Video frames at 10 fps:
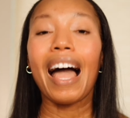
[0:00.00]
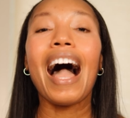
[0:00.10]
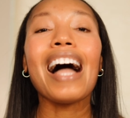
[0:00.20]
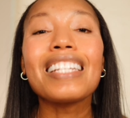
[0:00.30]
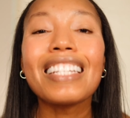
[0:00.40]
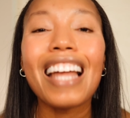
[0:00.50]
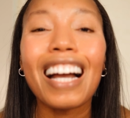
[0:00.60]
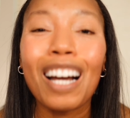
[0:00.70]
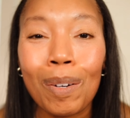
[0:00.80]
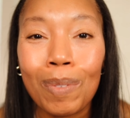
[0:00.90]

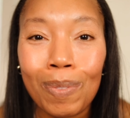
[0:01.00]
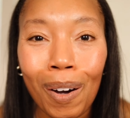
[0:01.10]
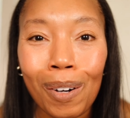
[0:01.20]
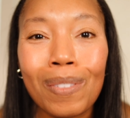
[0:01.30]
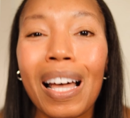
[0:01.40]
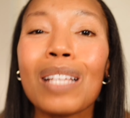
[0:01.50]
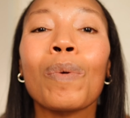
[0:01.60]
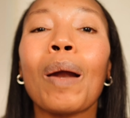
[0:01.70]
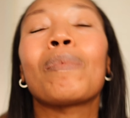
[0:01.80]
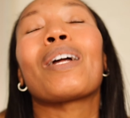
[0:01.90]
Hashtag Hubs fault. That's
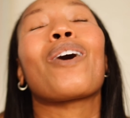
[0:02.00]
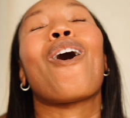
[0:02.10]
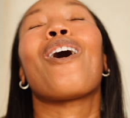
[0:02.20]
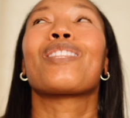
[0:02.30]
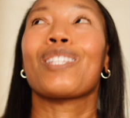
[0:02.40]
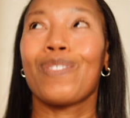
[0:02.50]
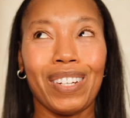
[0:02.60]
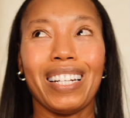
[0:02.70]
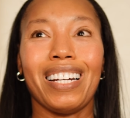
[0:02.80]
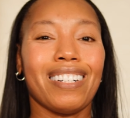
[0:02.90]
what I'm gonna call this
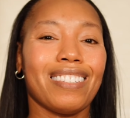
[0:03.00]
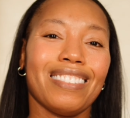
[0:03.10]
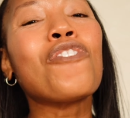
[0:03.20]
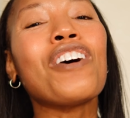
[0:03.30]
video.